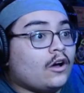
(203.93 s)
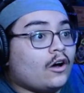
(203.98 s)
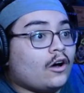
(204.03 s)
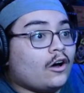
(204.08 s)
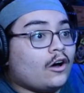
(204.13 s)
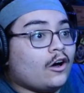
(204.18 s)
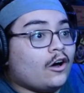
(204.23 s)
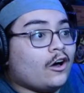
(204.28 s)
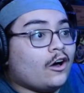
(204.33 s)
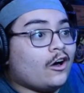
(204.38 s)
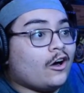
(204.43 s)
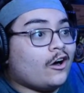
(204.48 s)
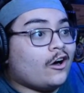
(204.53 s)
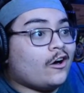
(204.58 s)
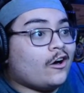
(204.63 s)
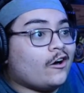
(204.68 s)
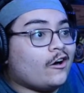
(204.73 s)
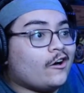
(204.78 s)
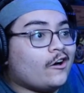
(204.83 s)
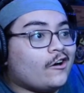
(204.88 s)

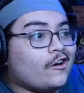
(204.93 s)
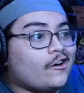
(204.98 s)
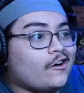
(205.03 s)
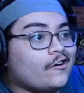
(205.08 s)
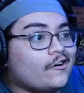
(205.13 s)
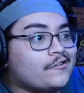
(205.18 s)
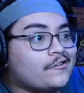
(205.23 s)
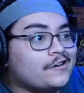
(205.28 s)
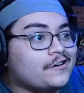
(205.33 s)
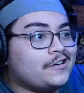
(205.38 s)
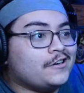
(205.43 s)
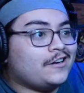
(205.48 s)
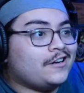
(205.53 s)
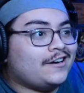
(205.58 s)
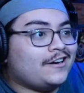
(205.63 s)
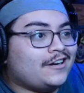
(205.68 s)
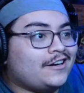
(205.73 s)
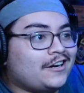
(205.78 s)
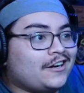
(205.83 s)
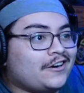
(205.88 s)
Oh.
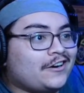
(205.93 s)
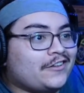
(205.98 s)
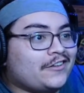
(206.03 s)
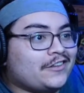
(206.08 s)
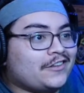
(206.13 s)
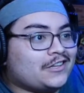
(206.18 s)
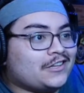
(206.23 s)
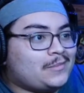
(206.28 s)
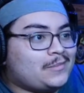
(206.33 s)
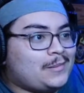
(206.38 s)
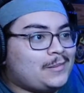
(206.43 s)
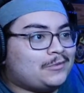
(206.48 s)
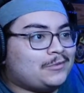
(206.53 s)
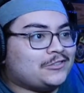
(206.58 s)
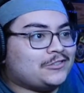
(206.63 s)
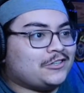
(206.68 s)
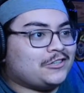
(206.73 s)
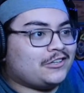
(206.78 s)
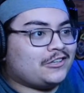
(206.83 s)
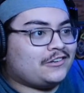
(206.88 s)
Are these the
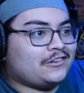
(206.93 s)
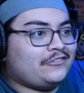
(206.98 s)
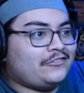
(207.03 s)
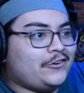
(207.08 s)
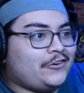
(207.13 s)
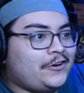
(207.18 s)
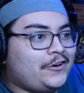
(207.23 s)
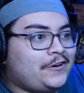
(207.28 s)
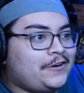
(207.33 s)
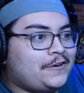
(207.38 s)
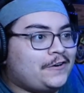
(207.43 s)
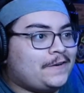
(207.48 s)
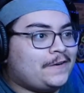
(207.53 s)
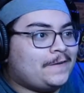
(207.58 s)
people she's looking for?